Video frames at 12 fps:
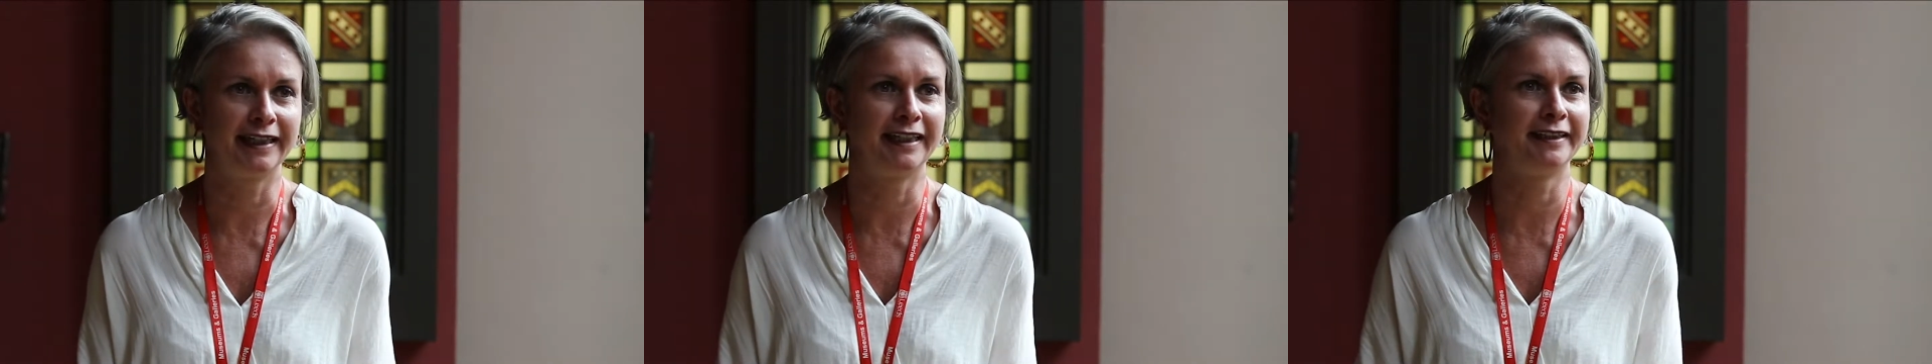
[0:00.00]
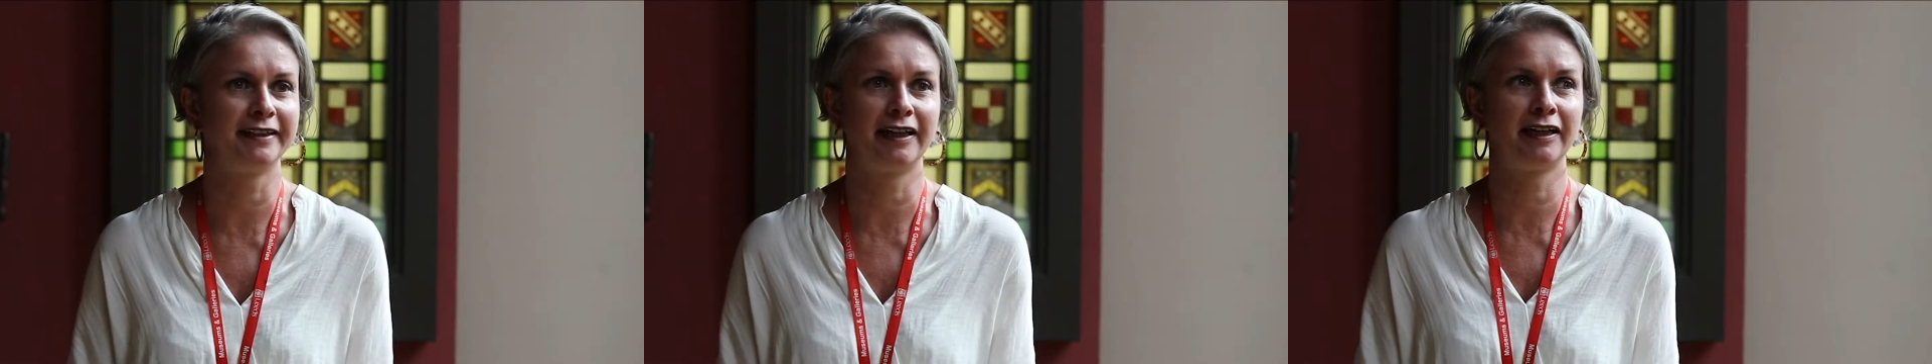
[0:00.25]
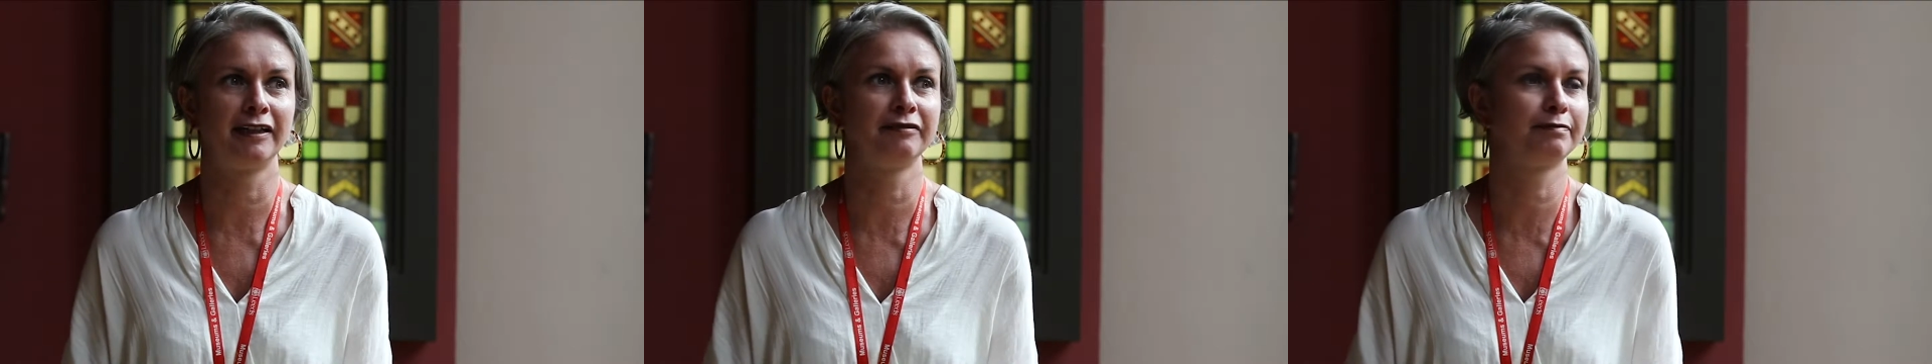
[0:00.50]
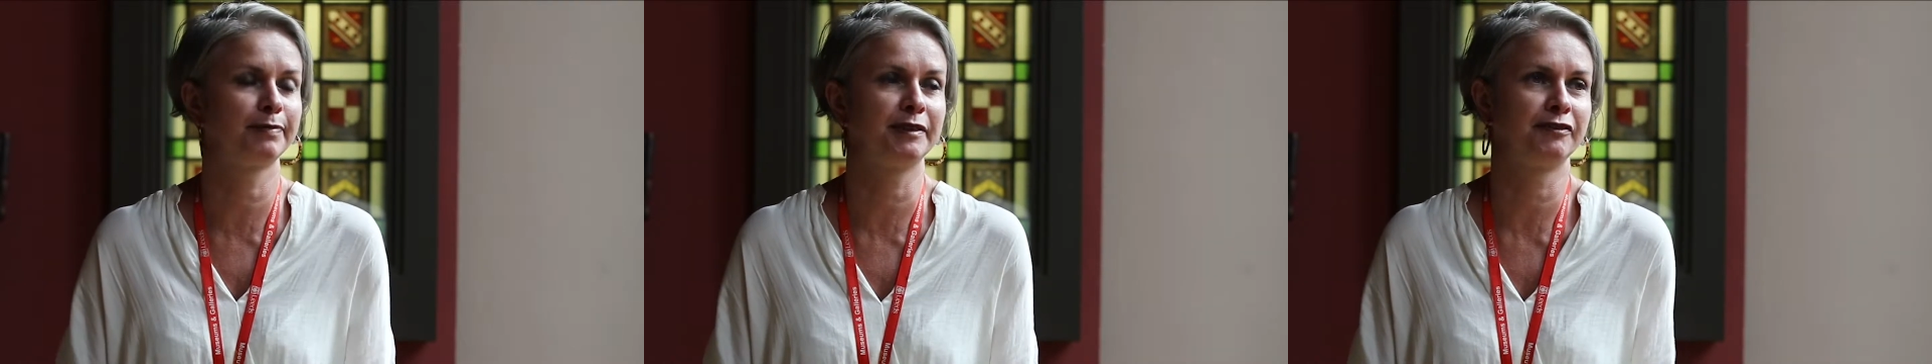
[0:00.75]
And I've
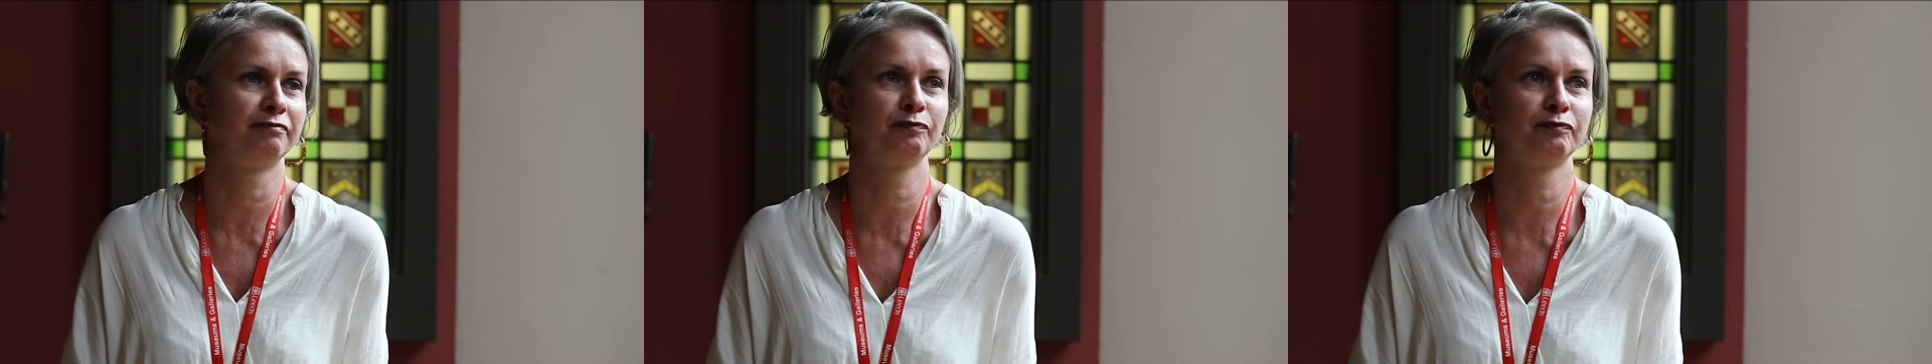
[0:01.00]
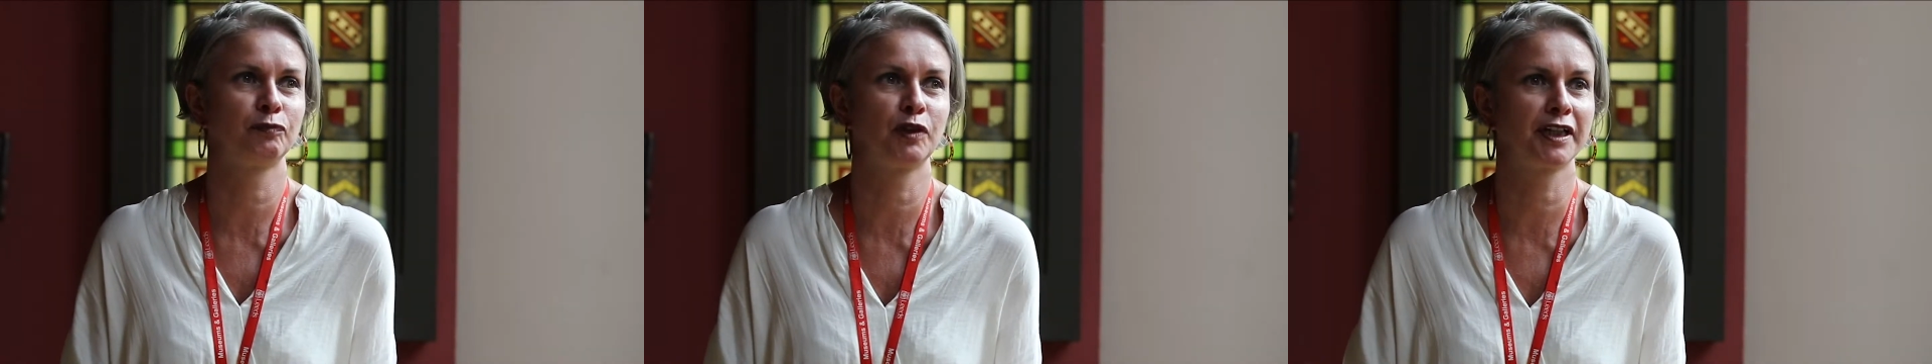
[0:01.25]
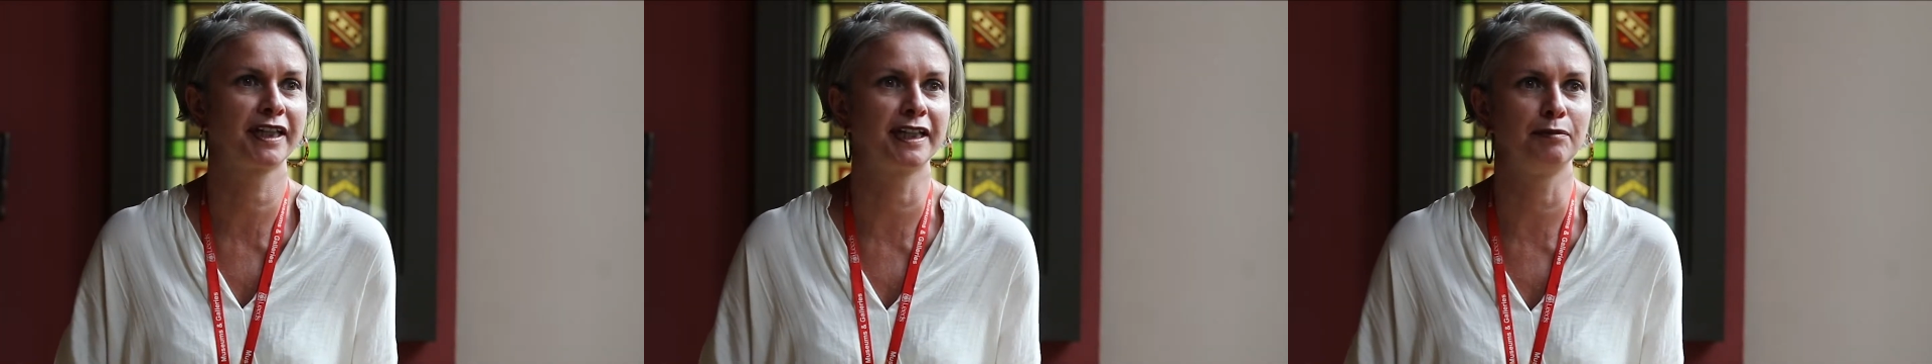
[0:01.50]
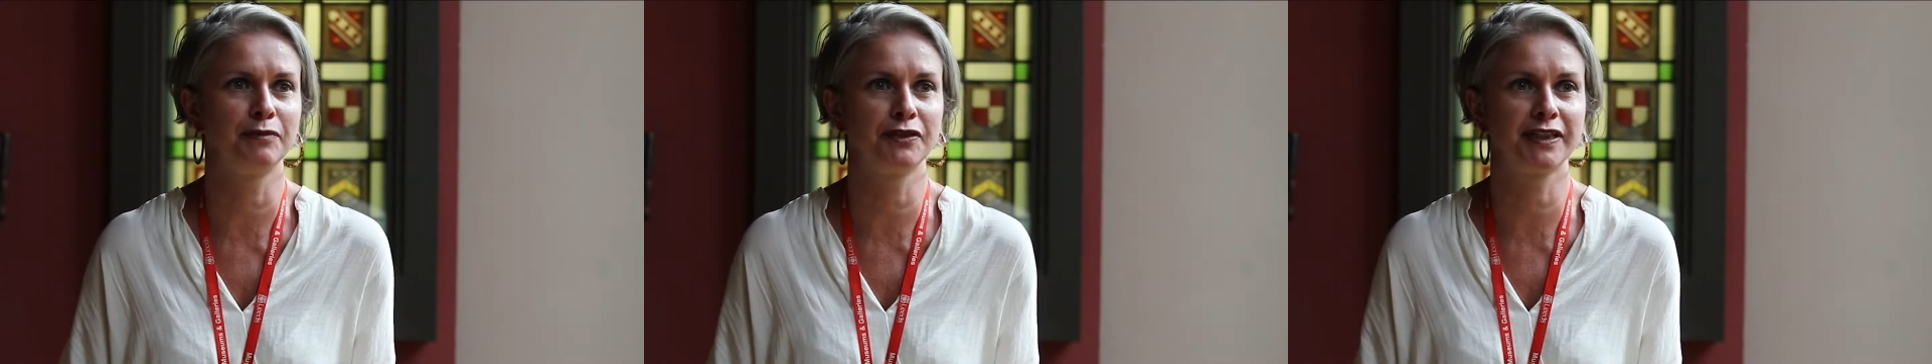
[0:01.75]
been working
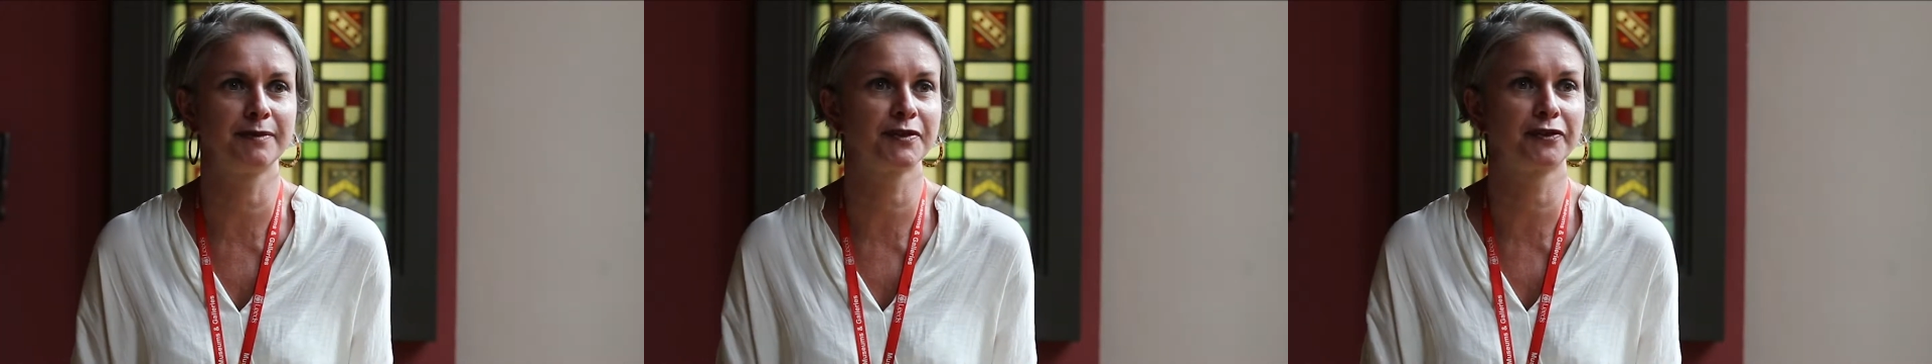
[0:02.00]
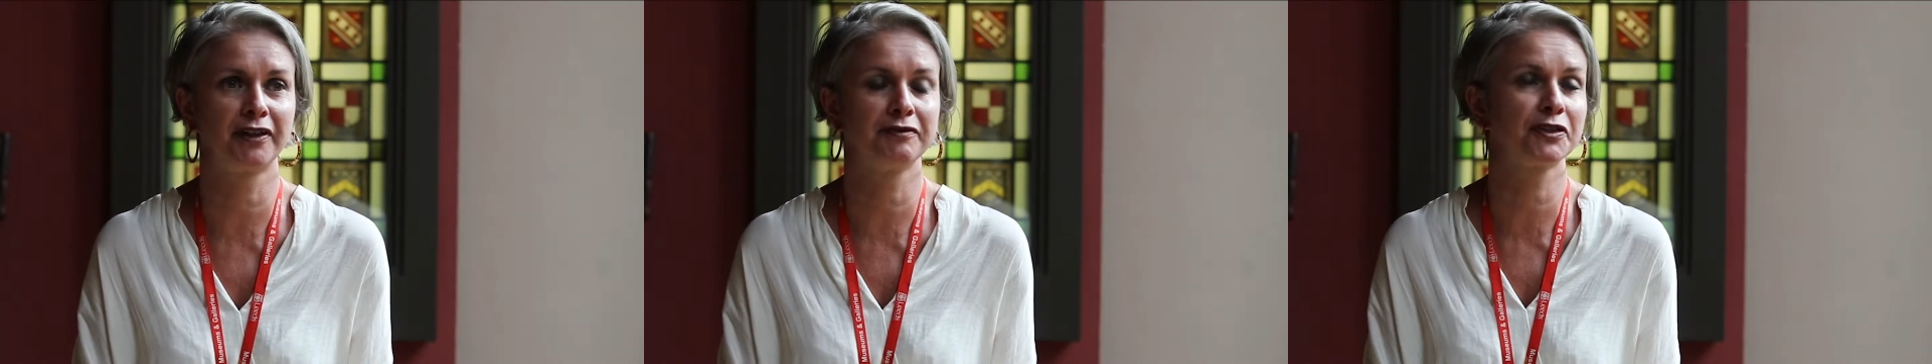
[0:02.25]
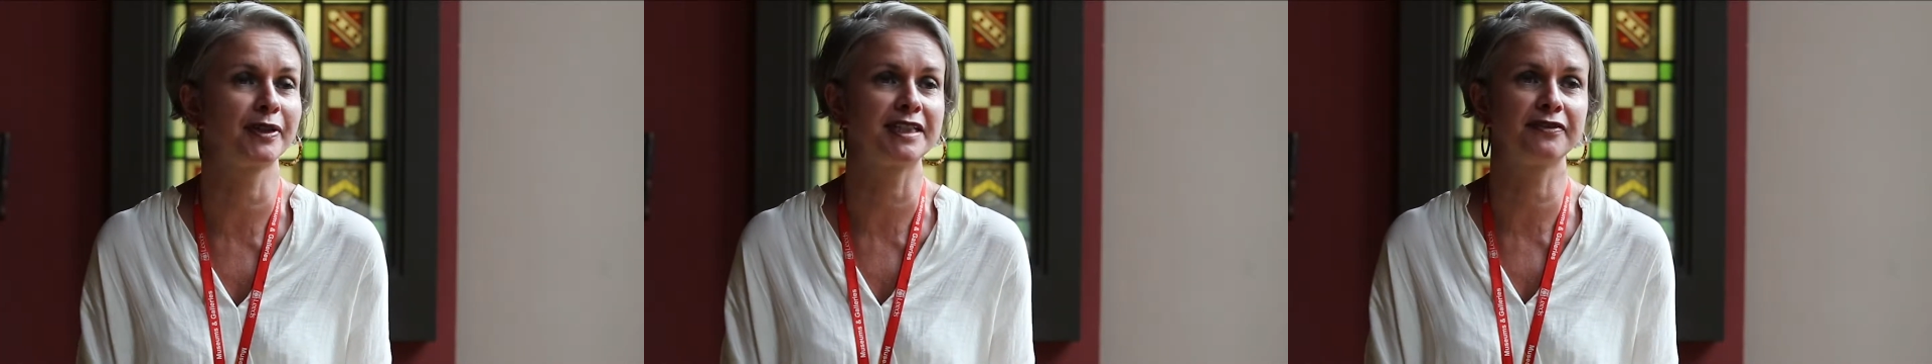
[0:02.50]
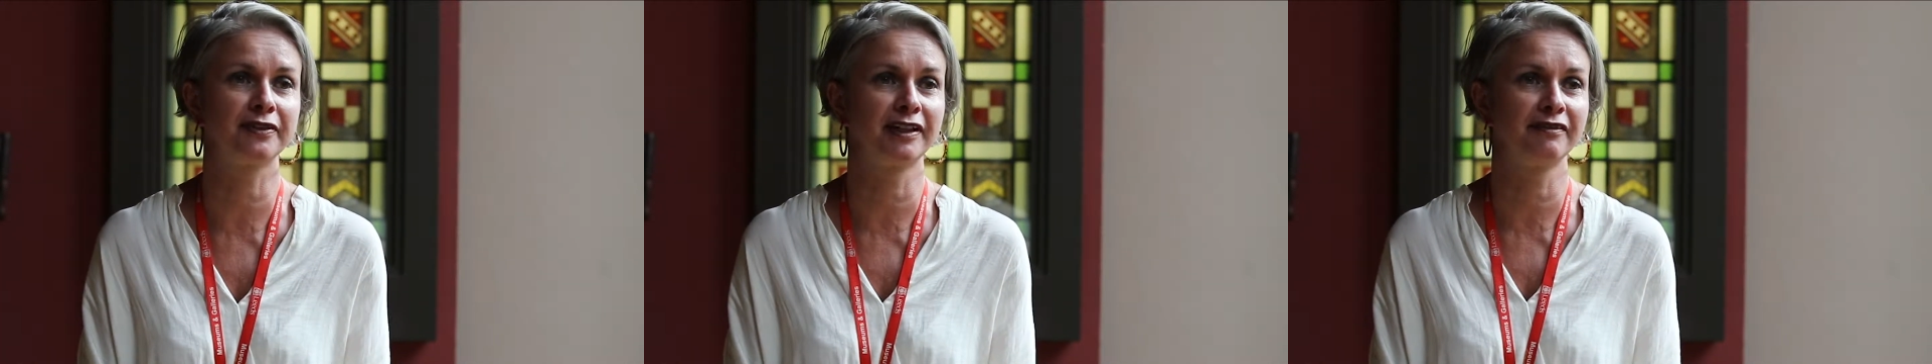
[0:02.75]
in museums for over
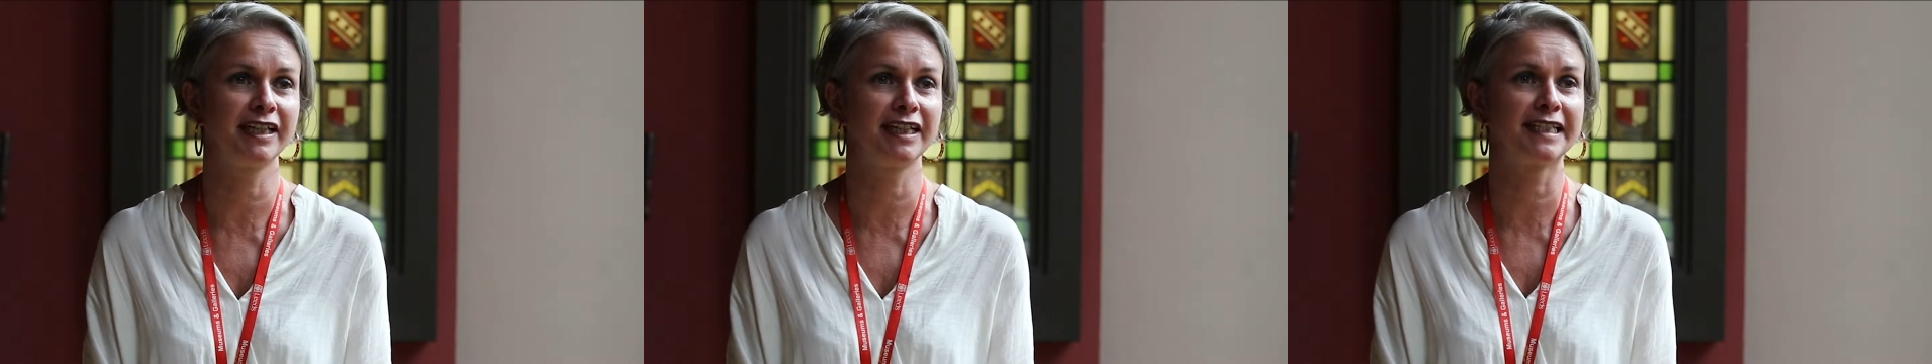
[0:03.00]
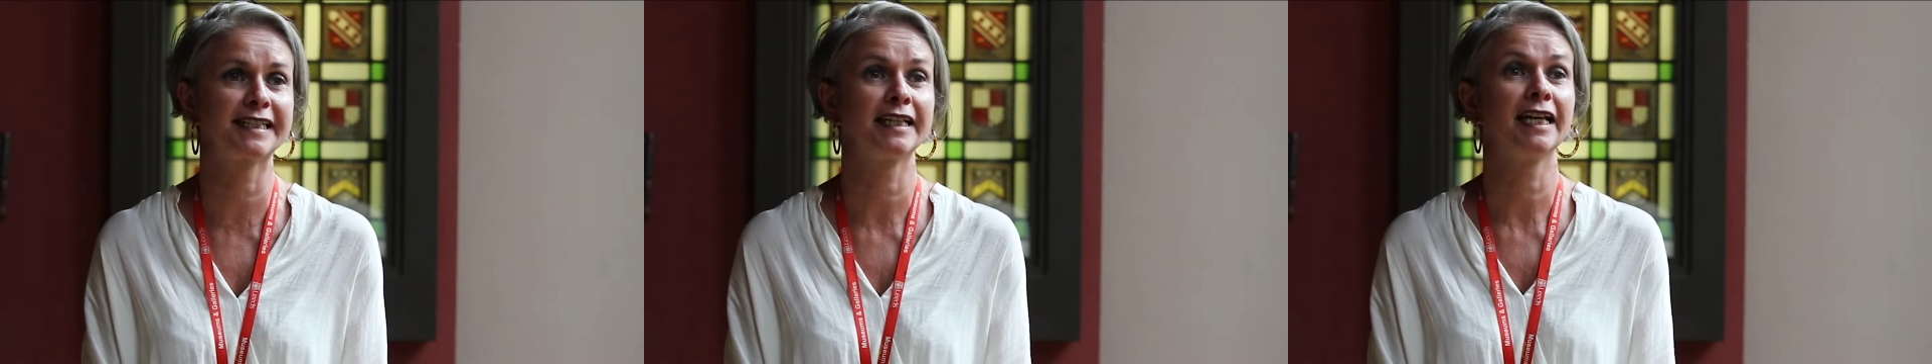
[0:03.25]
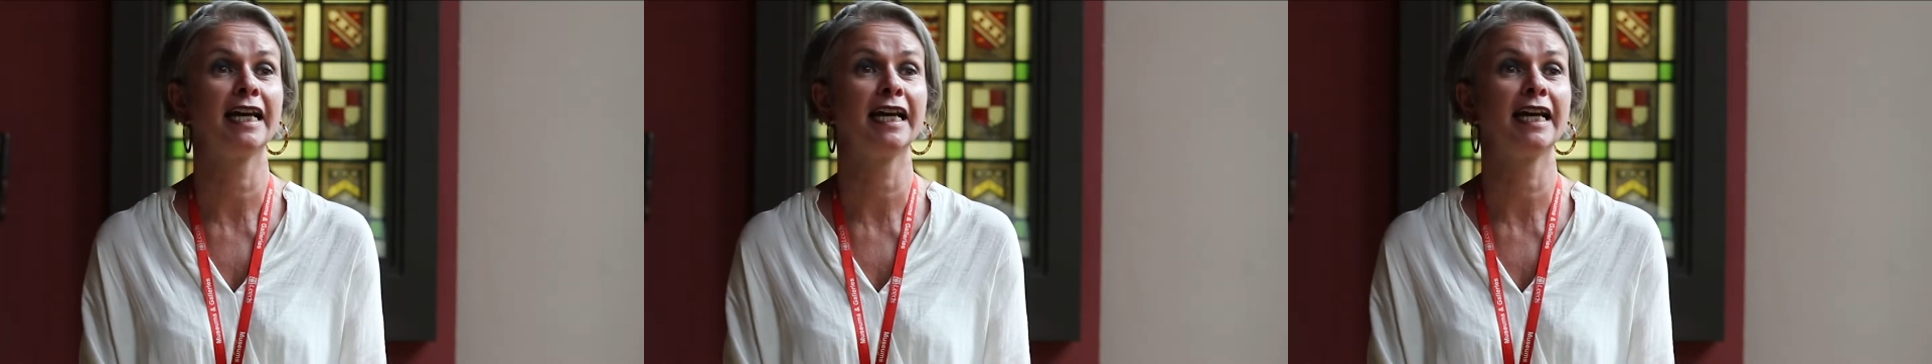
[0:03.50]
25 years.